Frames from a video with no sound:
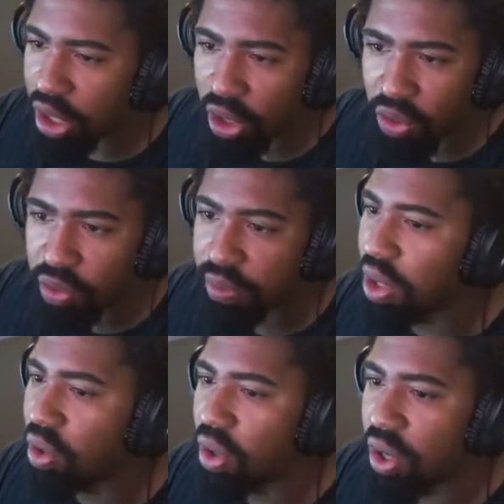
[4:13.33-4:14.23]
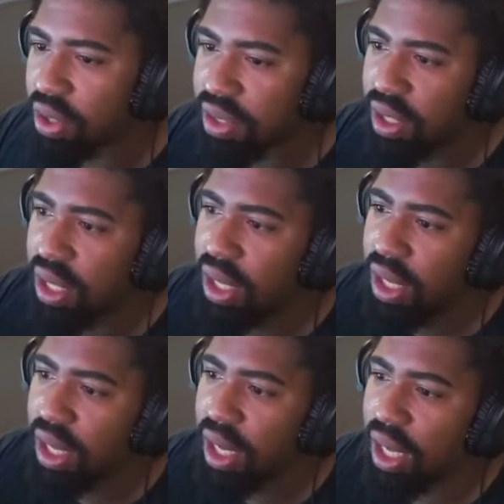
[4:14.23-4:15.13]
crypto ult
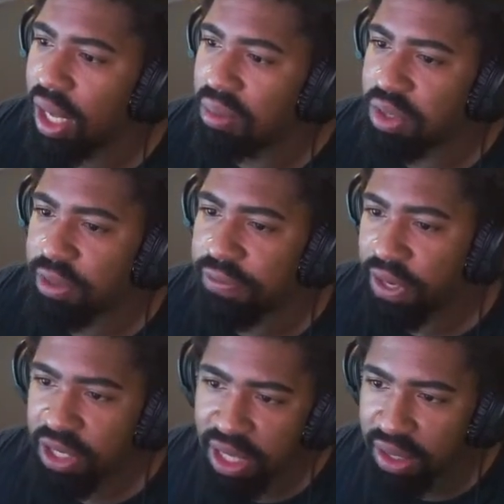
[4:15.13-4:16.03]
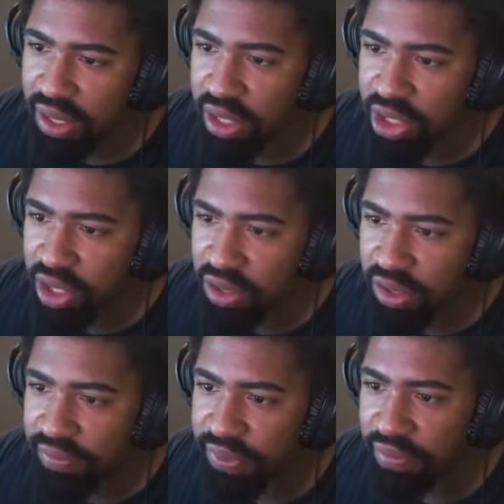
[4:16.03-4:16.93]
to finish out any shields
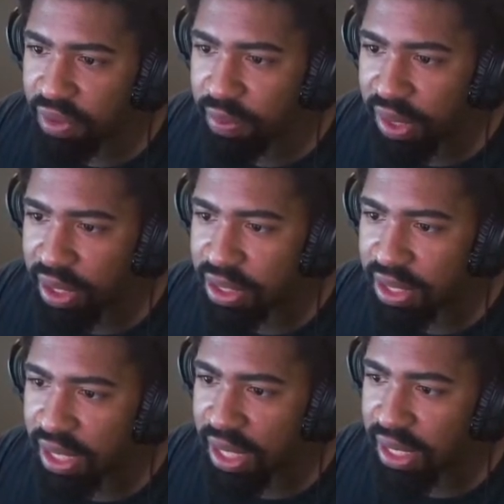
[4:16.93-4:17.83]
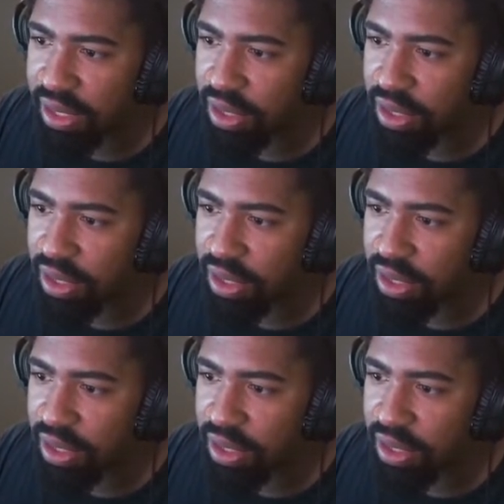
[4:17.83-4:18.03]
if the players got,